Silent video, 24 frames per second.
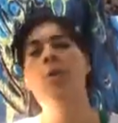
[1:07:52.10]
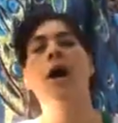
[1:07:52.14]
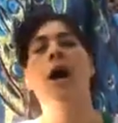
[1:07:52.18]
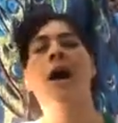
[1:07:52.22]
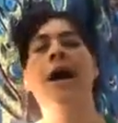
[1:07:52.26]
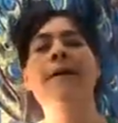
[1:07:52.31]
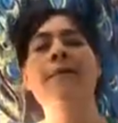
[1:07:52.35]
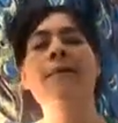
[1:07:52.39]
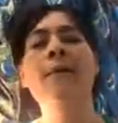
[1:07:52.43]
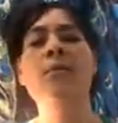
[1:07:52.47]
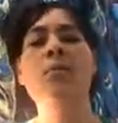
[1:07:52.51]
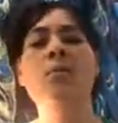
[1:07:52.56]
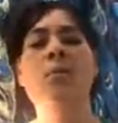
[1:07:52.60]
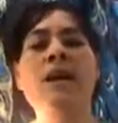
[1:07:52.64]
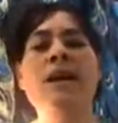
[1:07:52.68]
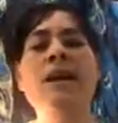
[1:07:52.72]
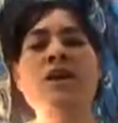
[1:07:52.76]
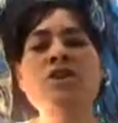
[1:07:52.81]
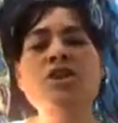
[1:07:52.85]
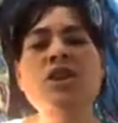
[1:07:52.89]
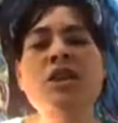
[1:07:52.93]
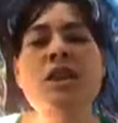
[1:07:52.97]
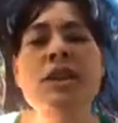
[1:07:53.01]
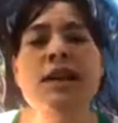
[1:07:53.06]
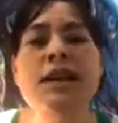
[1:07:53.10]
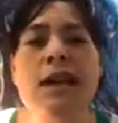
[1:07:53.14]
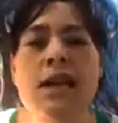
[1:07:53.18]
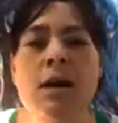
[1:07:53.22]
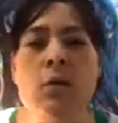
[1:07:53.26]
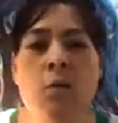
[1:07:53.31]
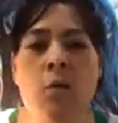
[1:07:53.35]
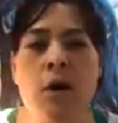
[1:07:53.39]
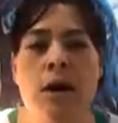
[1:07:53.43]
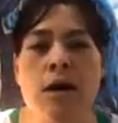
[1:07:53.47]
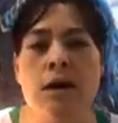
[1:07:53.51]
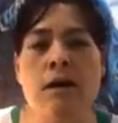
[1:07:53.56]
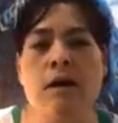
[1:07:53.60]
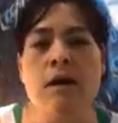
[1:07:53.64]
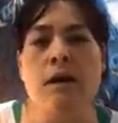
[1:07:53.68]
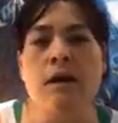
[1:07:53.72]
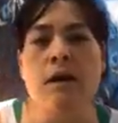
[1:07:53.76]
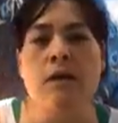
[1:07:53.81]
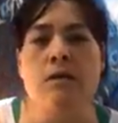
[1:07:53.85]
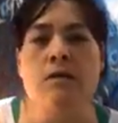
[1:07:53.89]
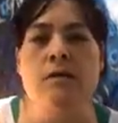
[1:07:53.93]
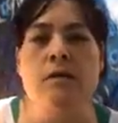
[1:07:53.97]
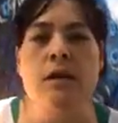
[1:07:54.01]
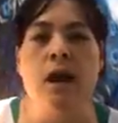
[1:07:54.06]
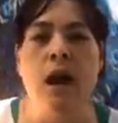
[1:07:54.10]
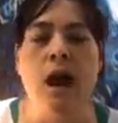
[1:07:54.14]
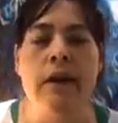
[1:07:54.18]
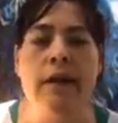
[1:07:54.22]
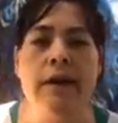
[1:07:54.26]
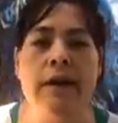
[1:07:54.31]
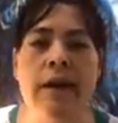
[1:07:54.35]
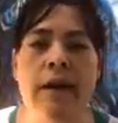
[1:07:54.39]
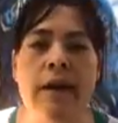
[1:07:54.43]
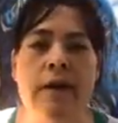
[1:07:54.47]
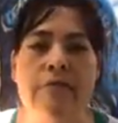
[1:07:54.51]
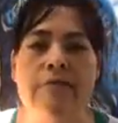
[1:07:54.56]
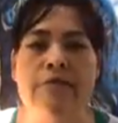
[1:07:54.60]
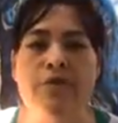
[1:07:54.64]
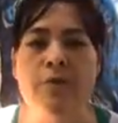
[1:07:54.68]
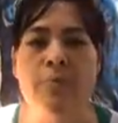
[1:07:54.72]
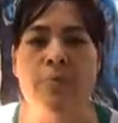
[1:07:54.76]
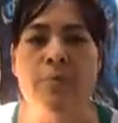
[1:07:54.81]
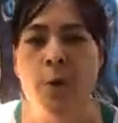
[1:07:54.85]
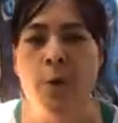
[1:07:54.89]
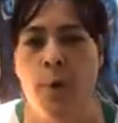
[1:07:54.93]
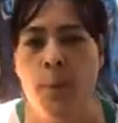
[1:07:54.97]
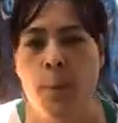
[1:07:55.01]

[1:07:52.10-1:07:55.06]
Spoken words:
I've been itching to get one of those. Are they comfortable?